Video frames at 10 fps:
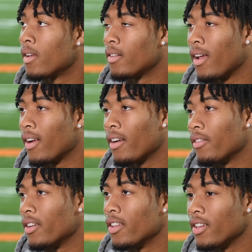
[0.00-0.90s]
No, not
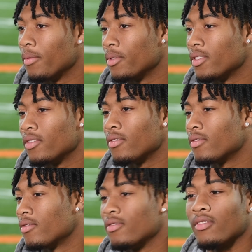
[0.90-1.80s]
really. I mean,
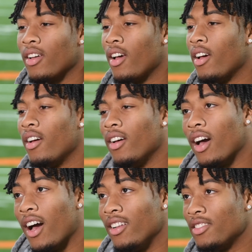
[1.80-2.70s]

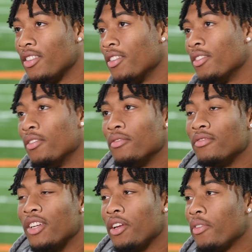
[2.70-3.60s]
until
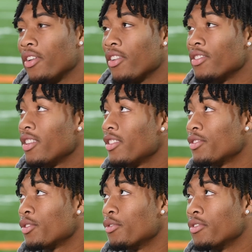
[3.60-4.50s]
January 13th
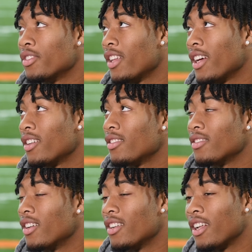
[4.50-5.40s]
is over, that
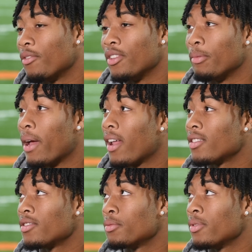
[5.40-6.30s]
none of that really
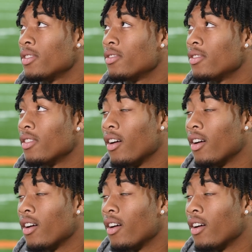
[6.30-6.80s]
matters to me.